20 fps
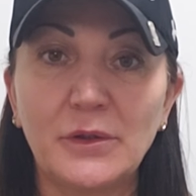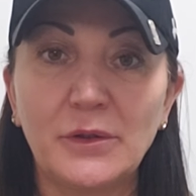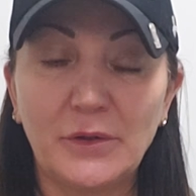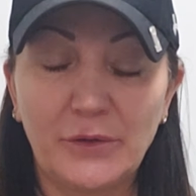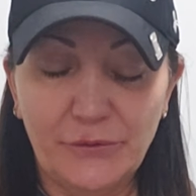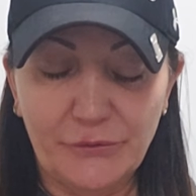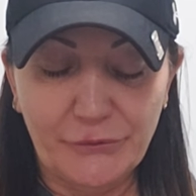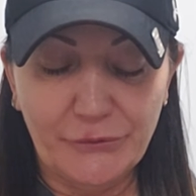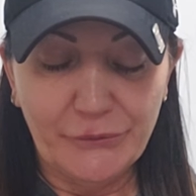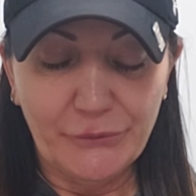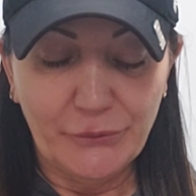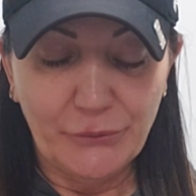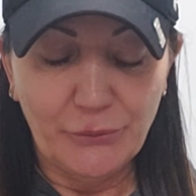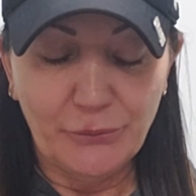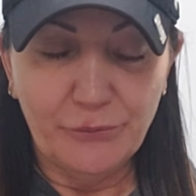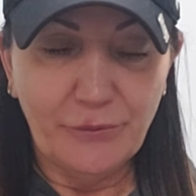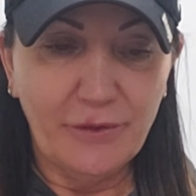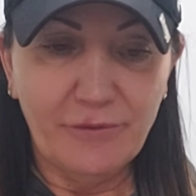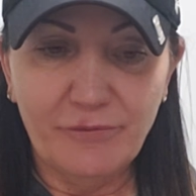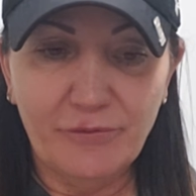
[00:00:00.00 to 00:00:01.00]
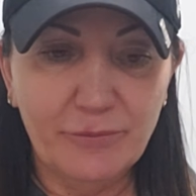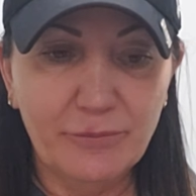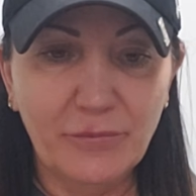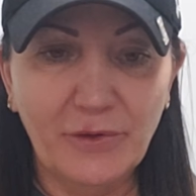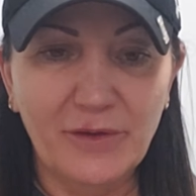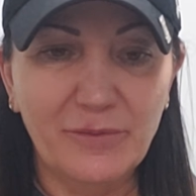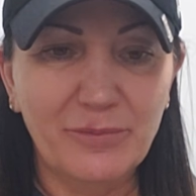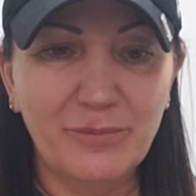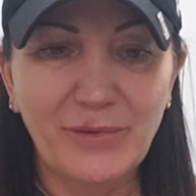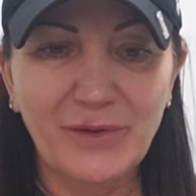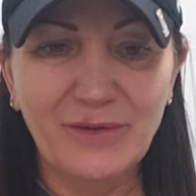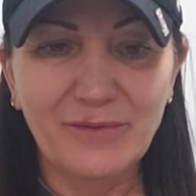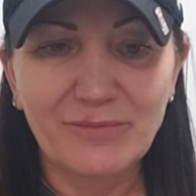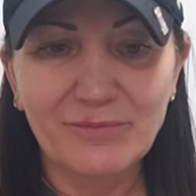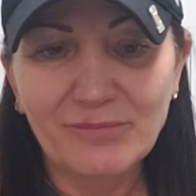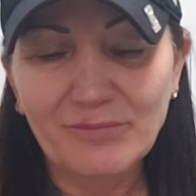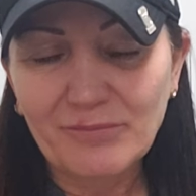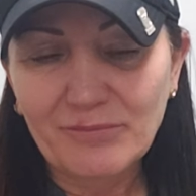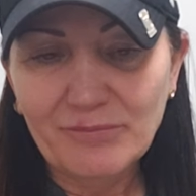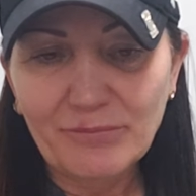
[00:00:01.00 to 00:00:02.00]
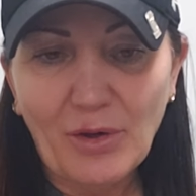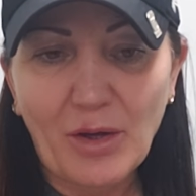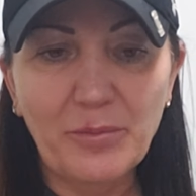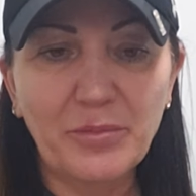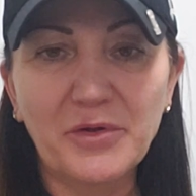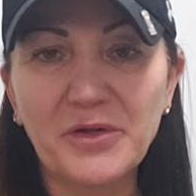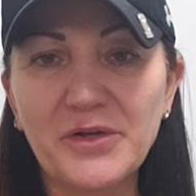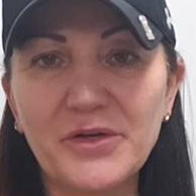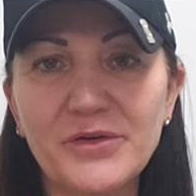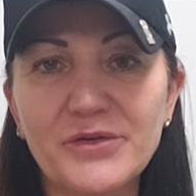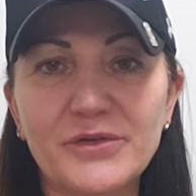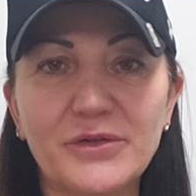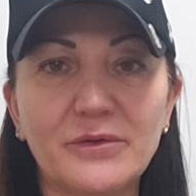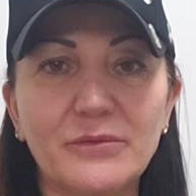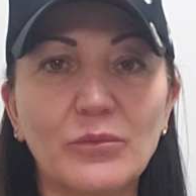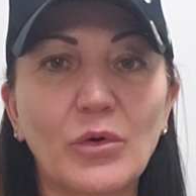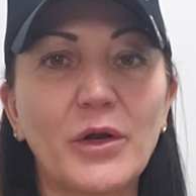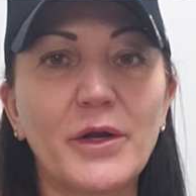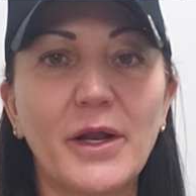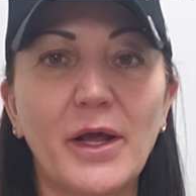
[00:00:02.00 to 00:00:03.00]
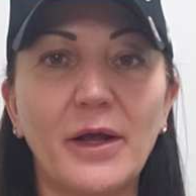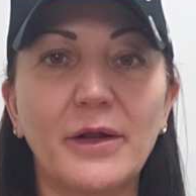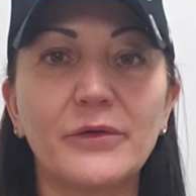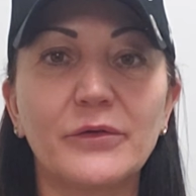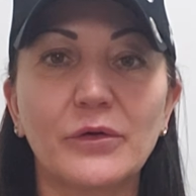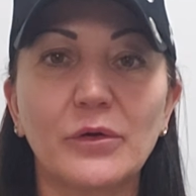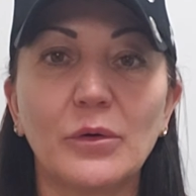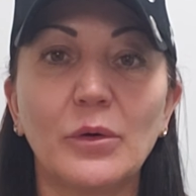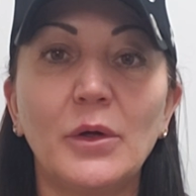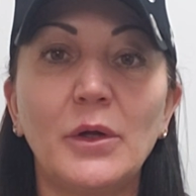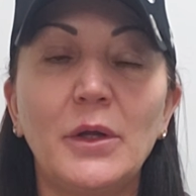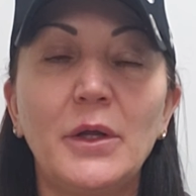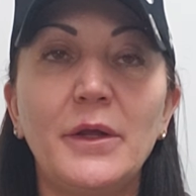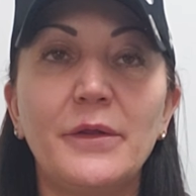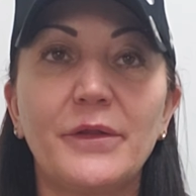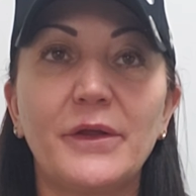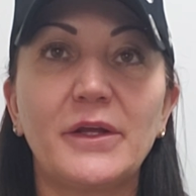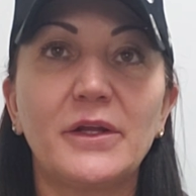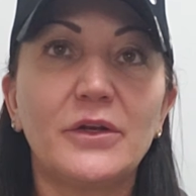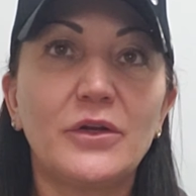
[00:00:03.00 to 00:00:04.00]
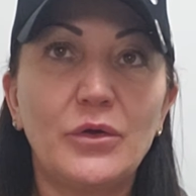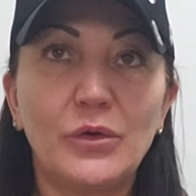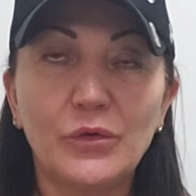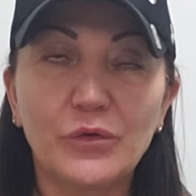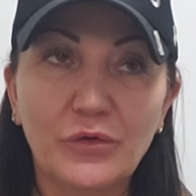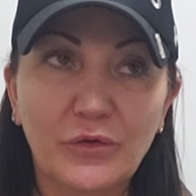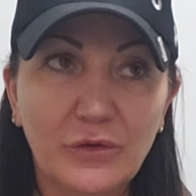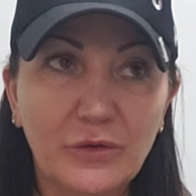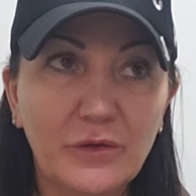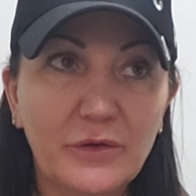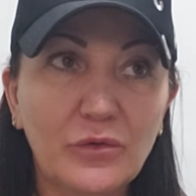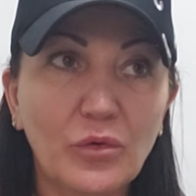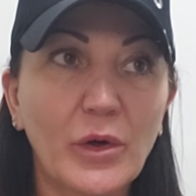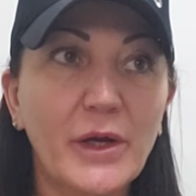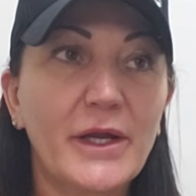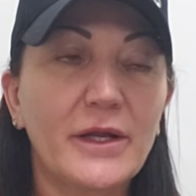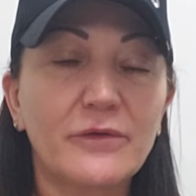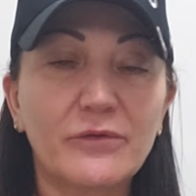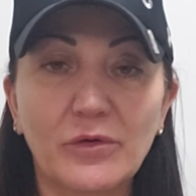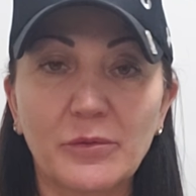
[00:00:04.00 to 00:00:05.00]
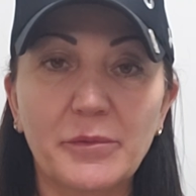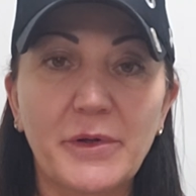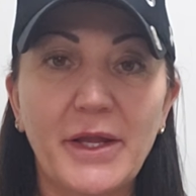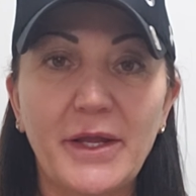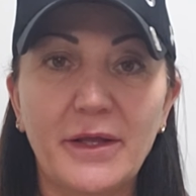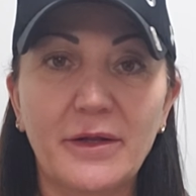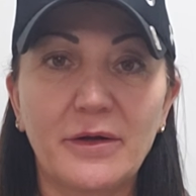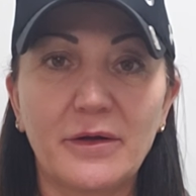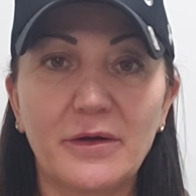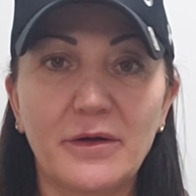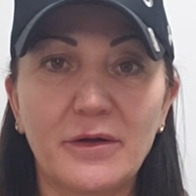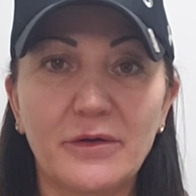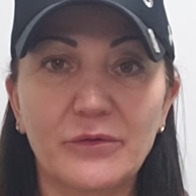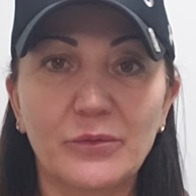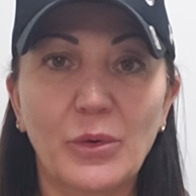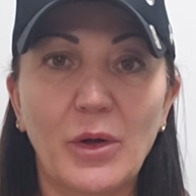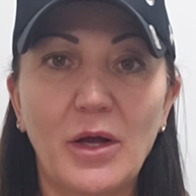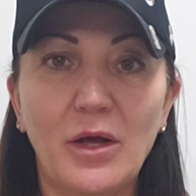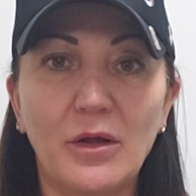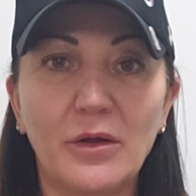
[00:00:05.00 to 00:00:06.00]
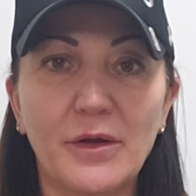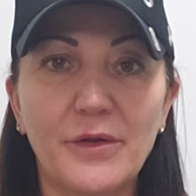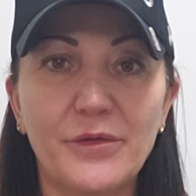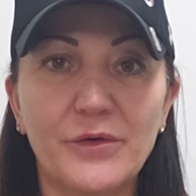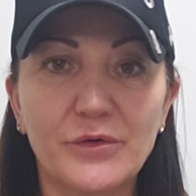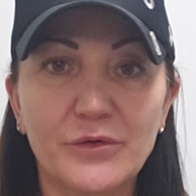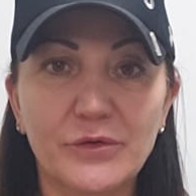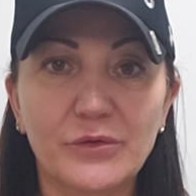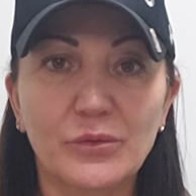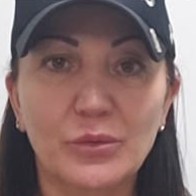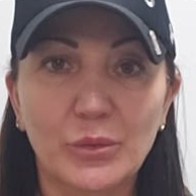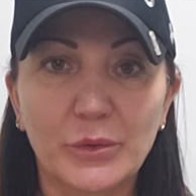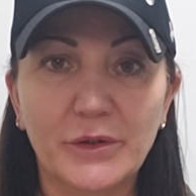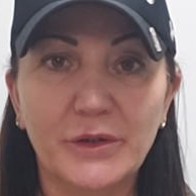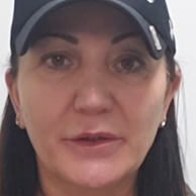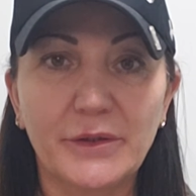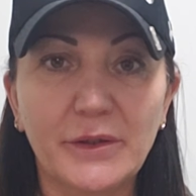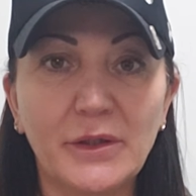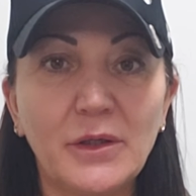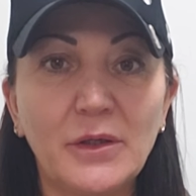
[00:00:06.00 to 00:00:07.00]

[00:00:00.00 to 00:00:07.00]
So they've like been published and whatnot. So they get a huge grant from Canon as well, and they're just really